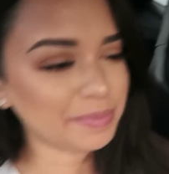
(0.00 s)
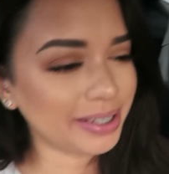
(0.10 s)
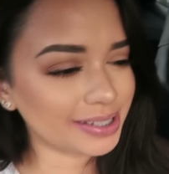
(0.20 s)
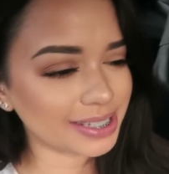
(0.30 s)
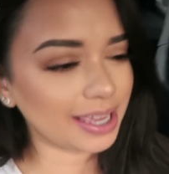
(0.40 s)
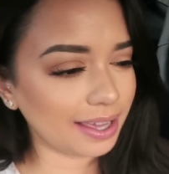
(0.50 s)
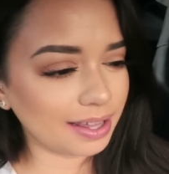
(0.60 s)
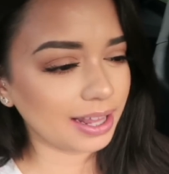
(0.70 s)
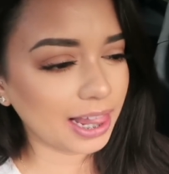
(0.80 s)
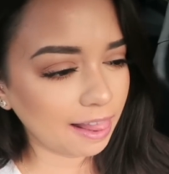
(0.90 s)
that means like
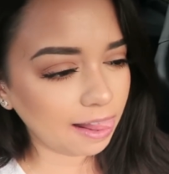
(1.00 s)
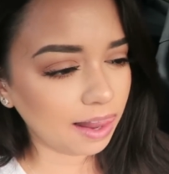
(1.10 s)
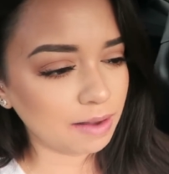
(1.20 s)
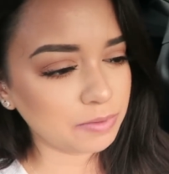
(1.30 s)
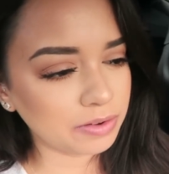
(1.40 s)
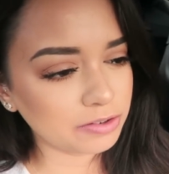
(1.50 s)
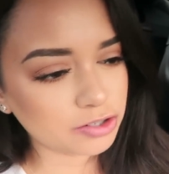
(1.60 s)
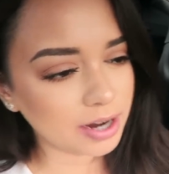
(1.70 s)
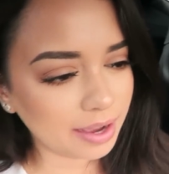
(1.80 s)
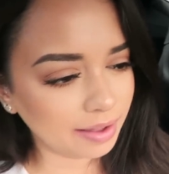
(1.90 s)
I'm not on
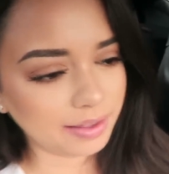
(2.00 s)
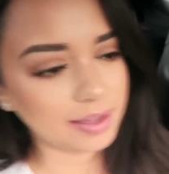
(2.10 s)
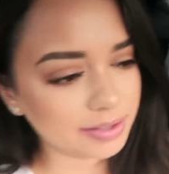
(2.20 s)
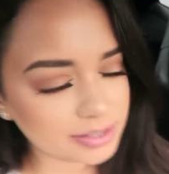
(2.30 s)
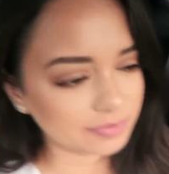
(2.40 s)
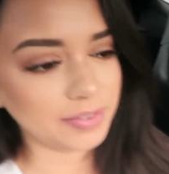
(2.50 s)
track, I guess,